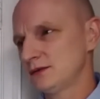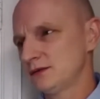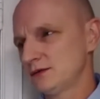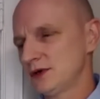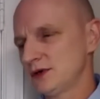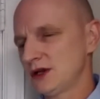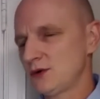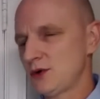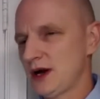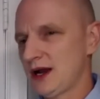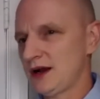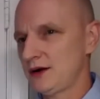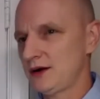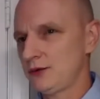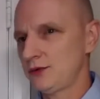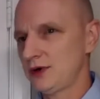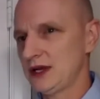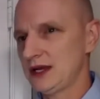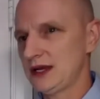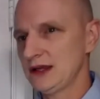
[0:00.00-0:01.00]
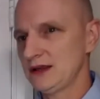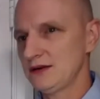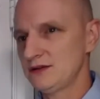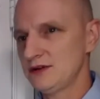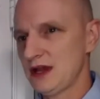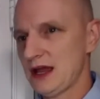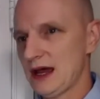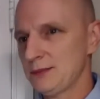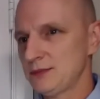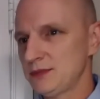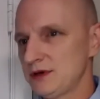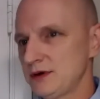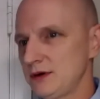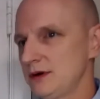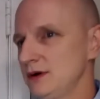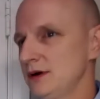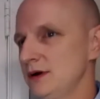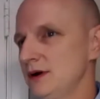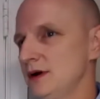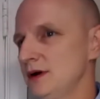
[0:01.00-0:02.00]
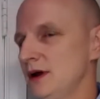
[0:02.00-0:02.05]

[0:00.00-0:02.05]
required reading chapter,